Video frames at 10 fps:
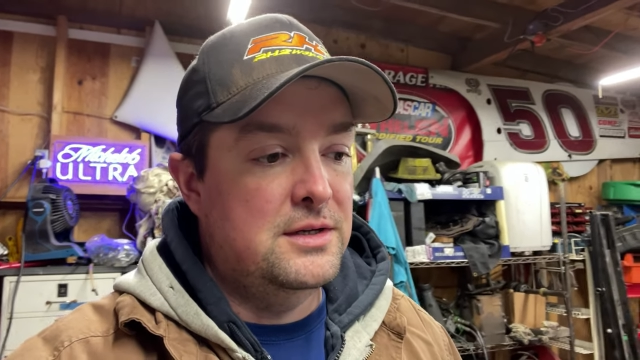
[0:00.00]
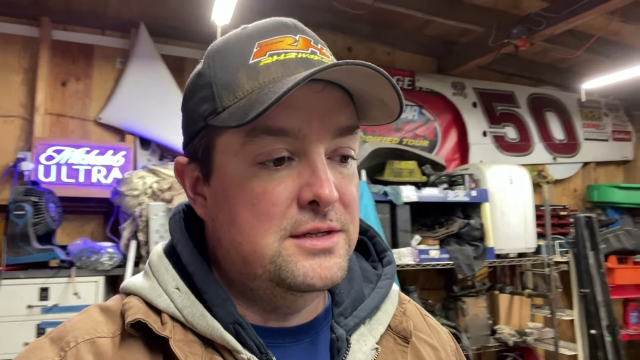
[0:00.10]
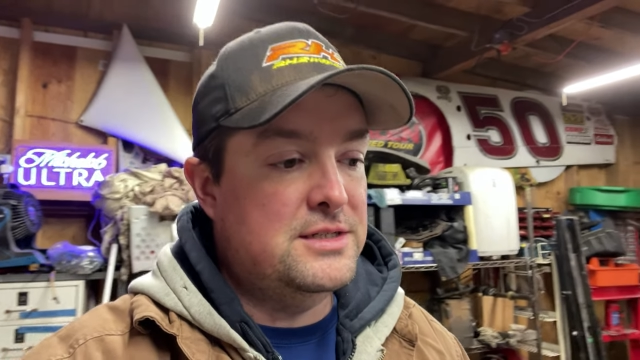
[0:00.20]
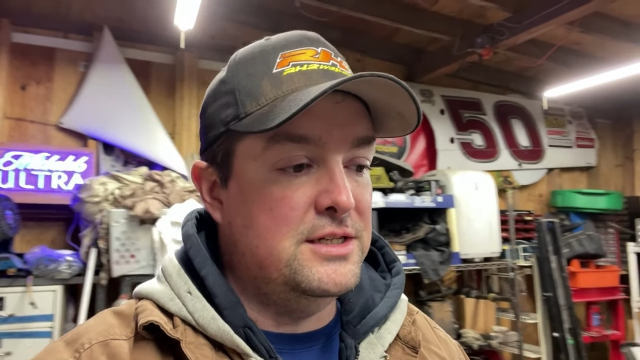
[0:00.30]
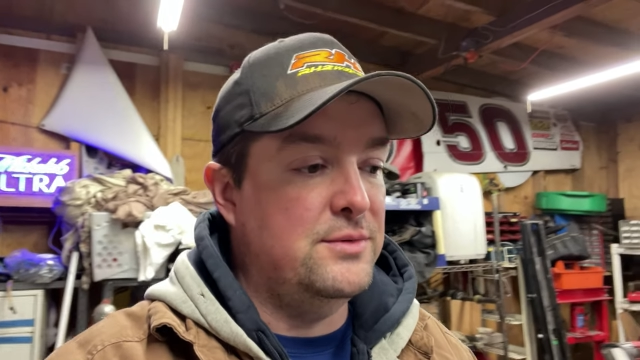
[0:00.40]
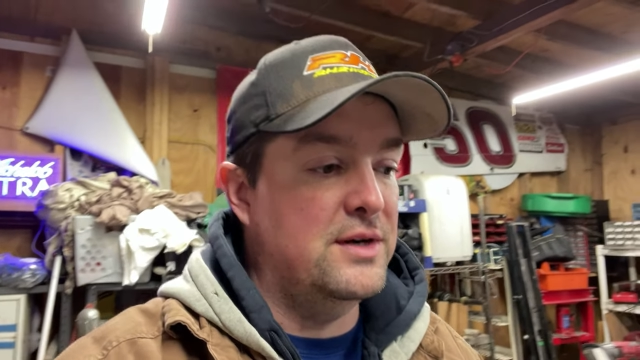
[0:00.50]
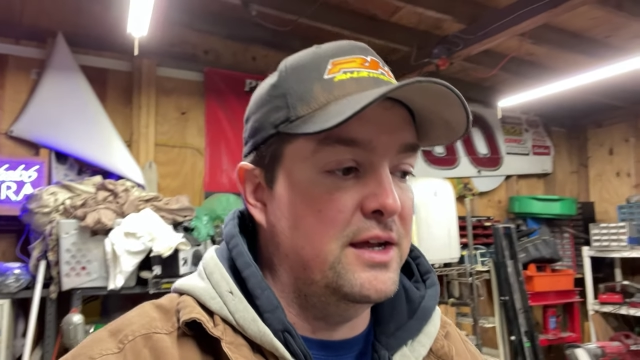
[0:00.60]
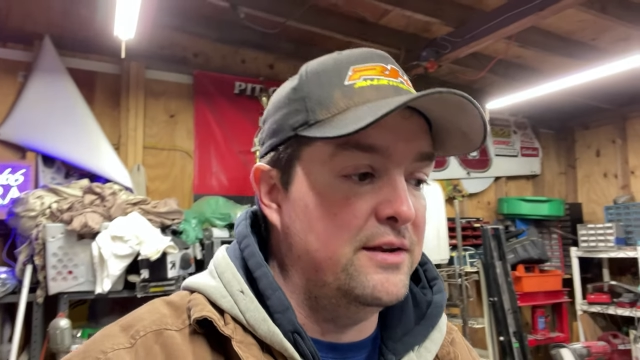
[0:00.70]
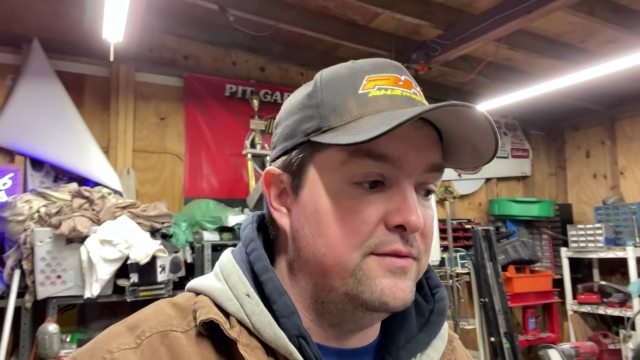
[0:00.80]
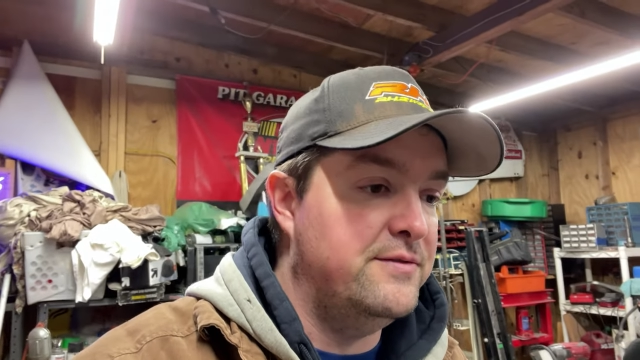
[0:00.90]
see what I
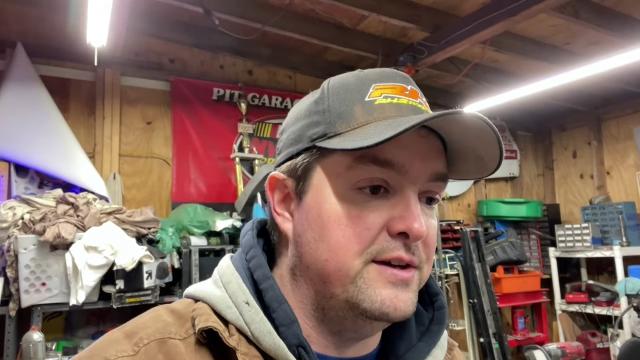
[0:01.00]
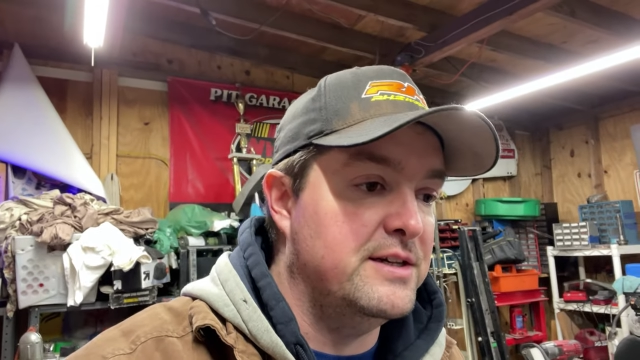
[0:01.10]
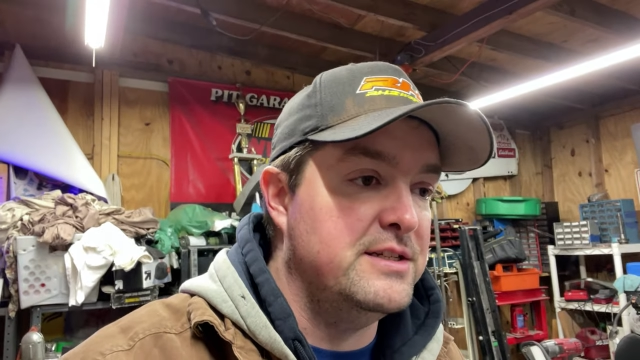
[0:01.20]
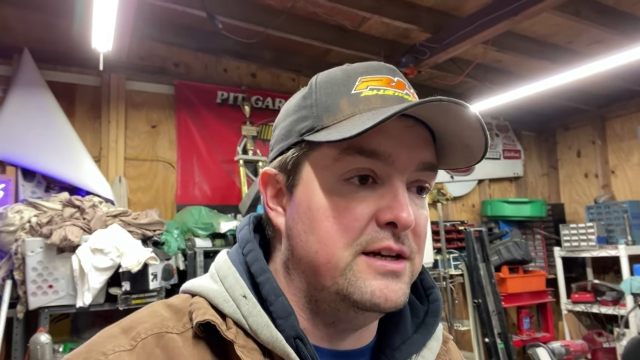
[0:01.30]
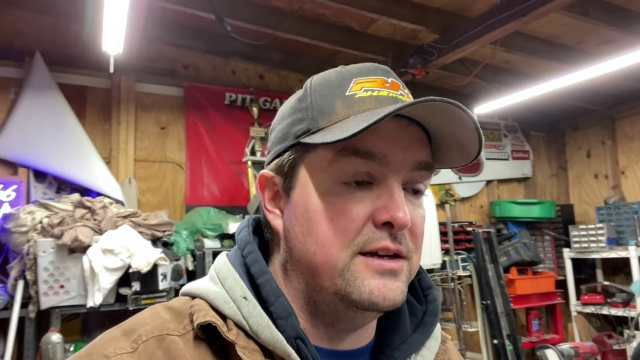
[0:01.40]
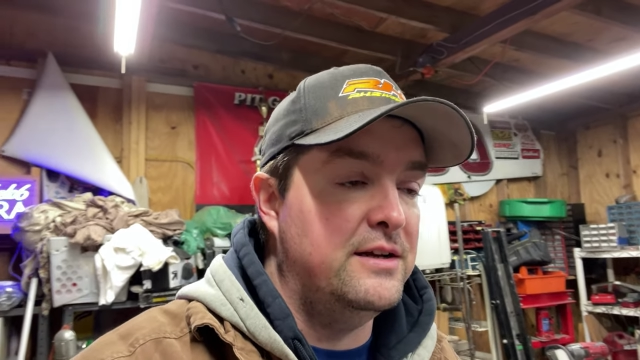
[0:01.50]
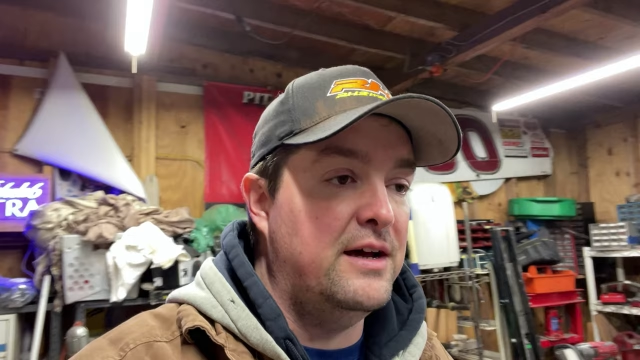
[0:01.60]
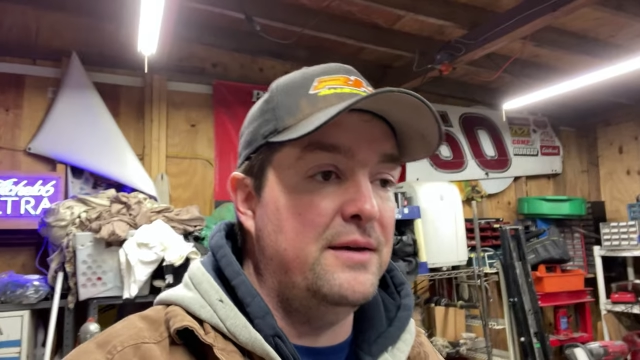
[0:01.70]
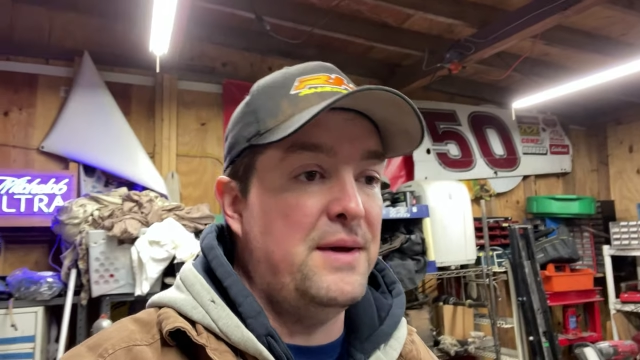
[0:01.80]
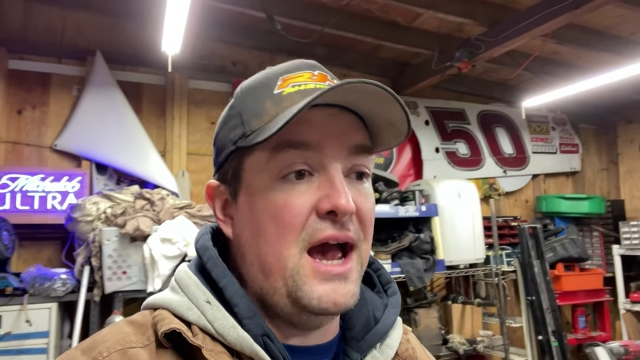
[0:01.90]
can fix on it.
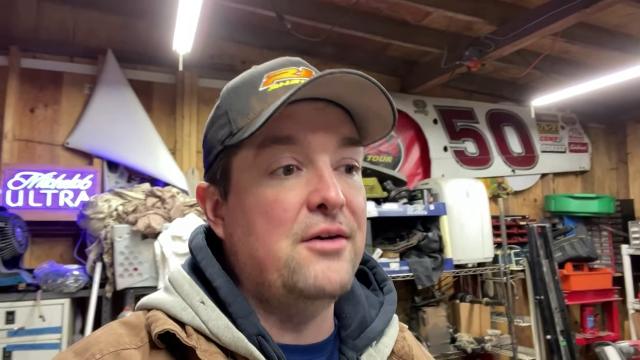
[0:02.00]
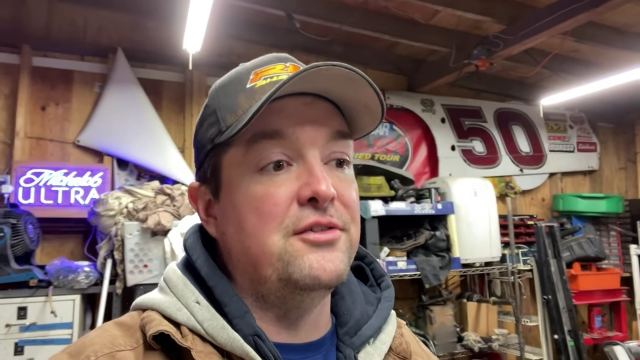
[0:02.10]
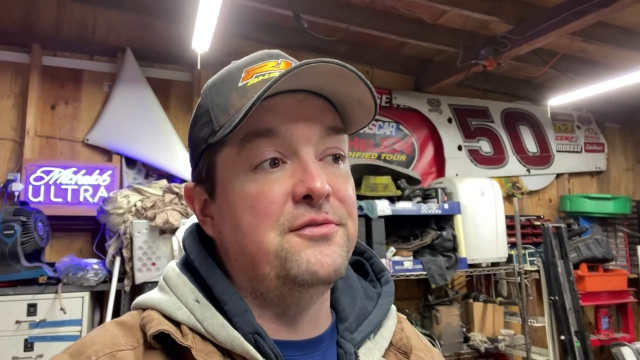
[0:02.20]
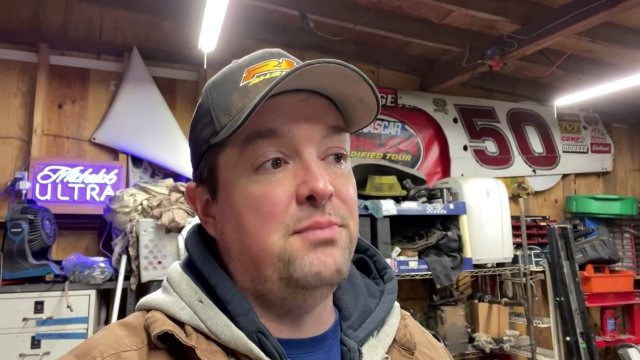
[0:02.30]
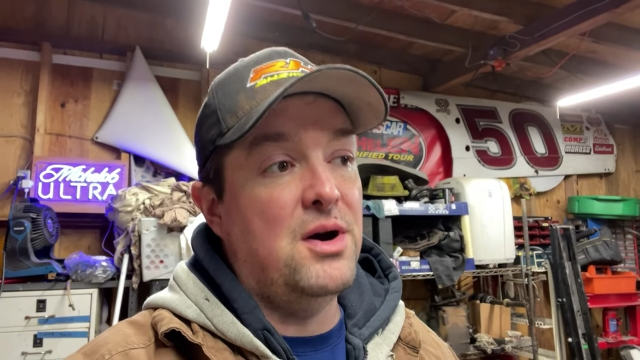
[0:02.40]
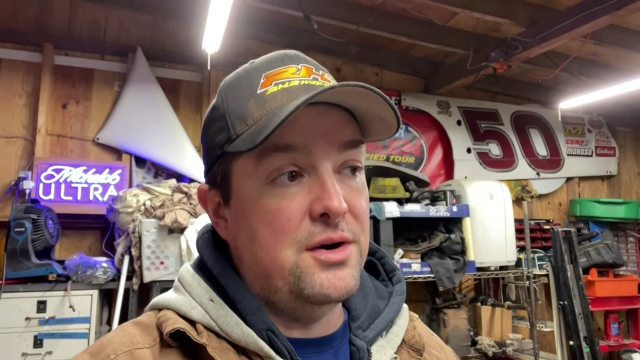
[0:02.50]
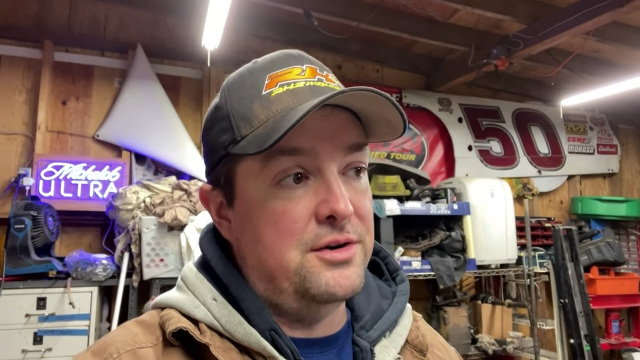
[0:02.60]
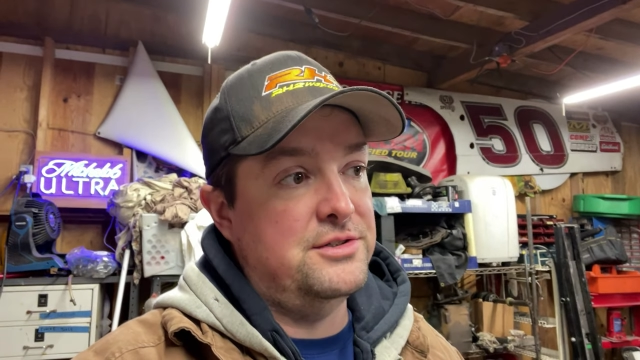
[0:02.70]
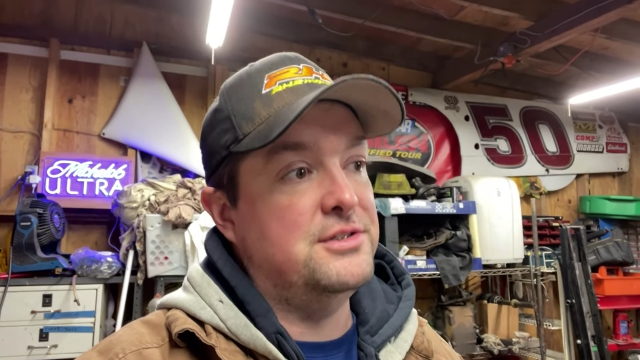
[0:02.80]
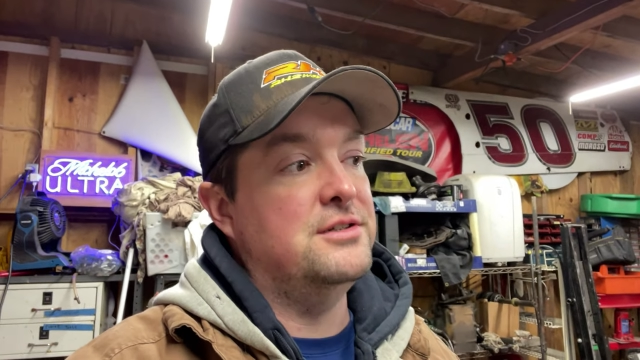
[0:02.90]
I'm out of
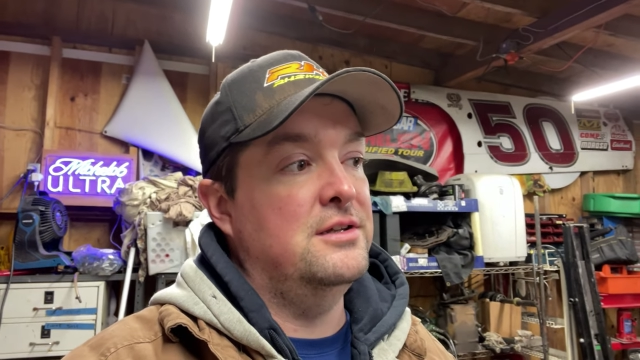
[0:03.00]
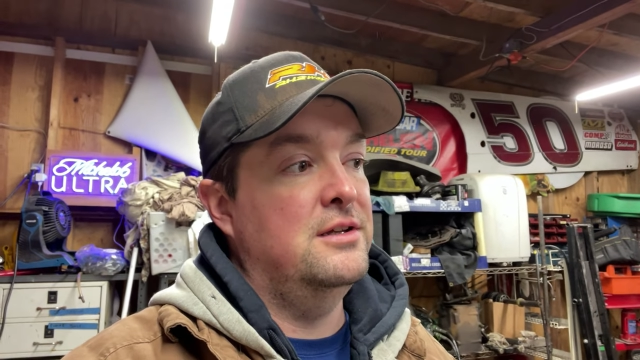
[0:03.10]
parts.